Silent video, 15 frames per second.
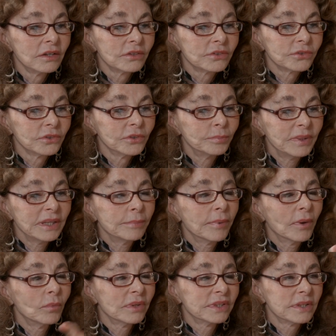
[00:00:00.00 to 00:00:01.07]
through
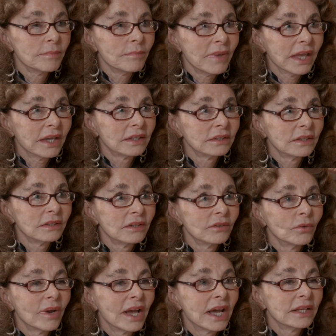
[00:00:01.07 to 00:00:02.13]
people with a man
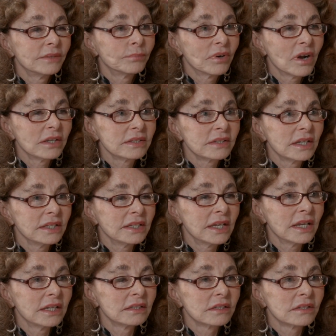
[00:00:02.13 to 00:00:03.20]
who had prostate
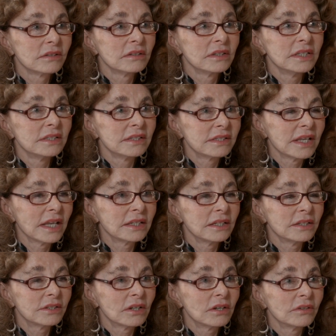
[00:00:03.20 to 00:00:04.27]
cancer in San
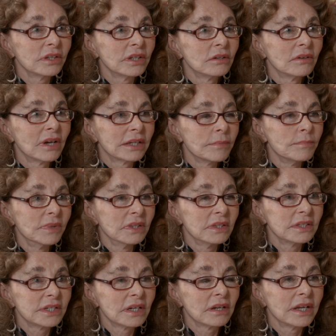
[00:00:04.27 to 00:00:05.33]
Antonio at a
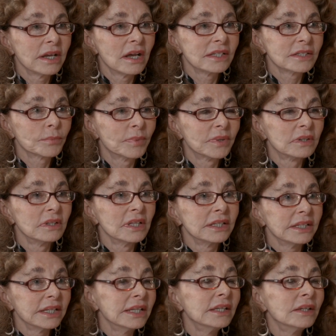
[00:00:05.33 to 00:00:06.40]
military hospital,
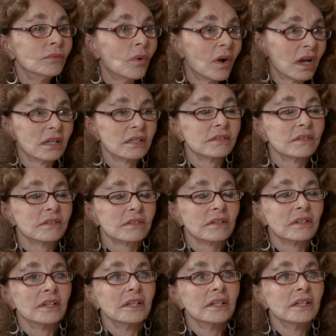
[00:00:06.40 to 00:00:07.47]
and he was
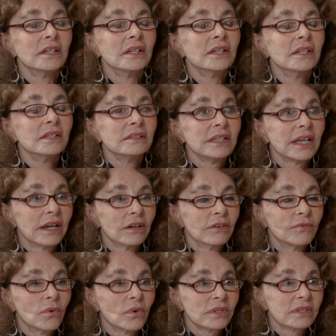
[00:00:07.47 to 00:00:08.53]
the Air
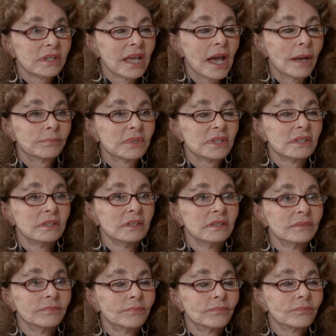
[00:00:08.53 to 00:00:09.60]
Force captain
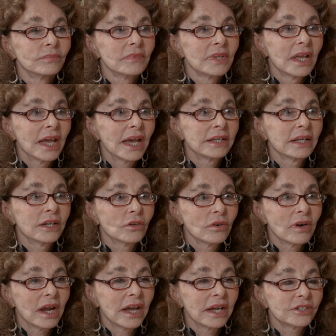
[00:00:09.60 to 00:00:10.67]
at a
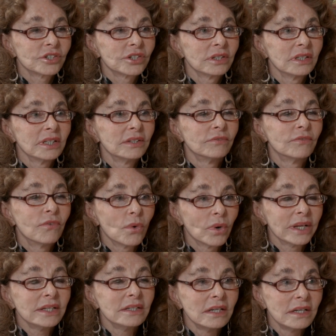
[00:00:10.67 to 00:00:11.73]
crash in
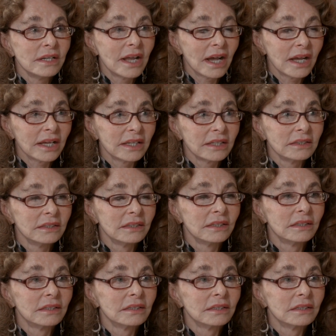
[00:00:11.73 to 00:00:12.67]
'49,